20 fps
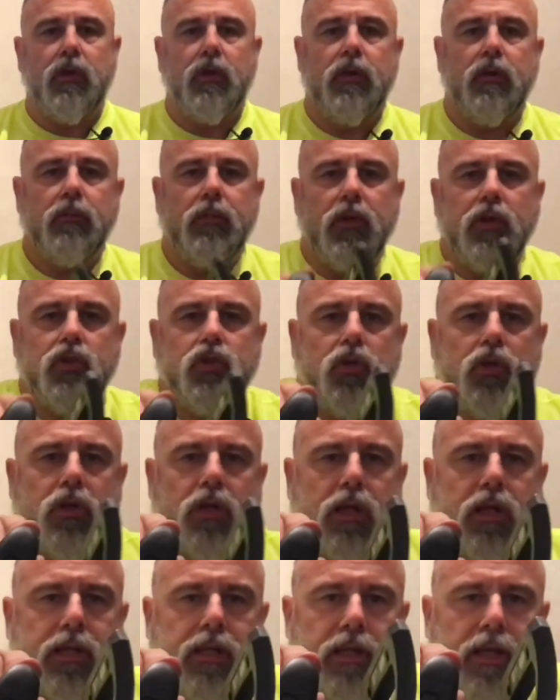I should have
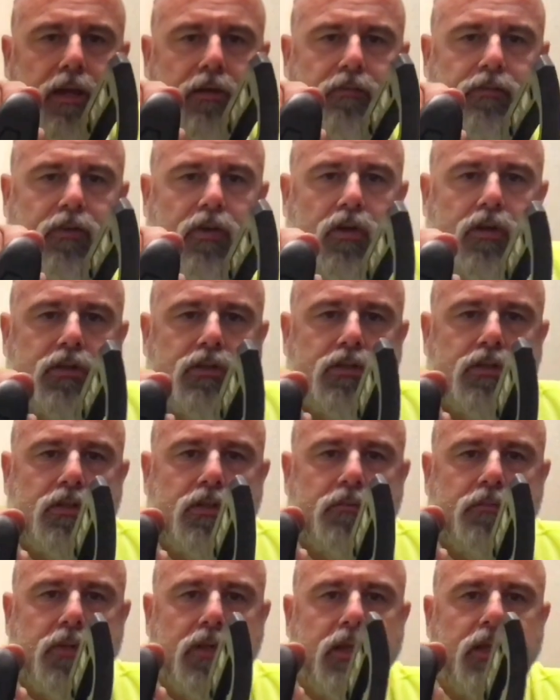cleaned that first,
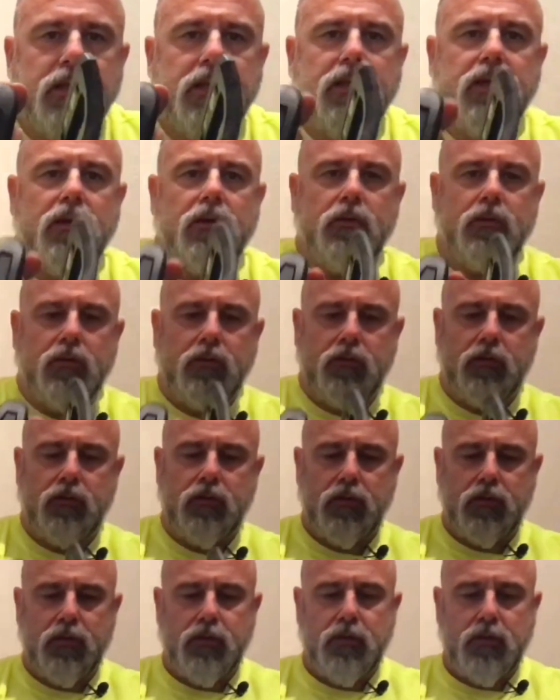but there you go.
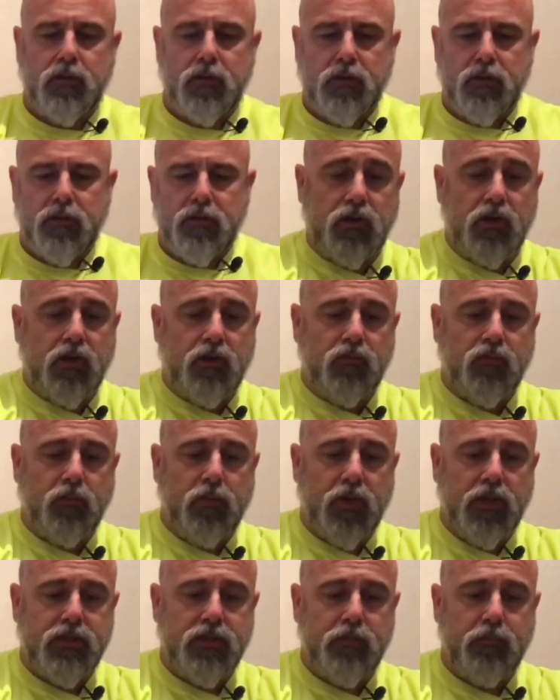So you can
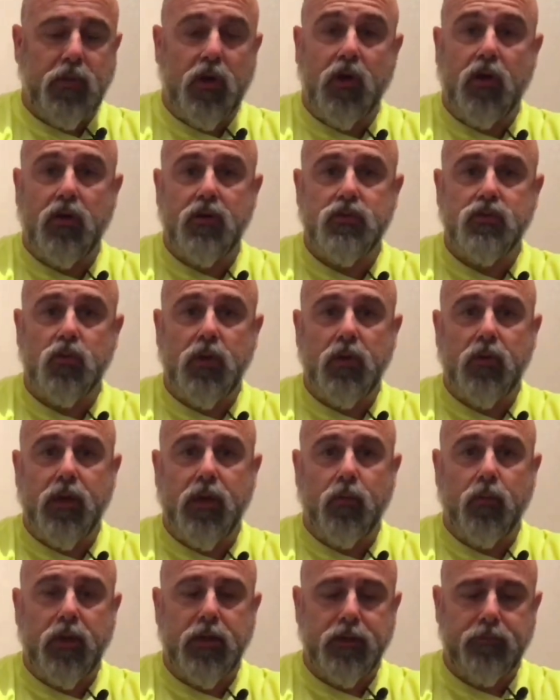replace the bar as well that way.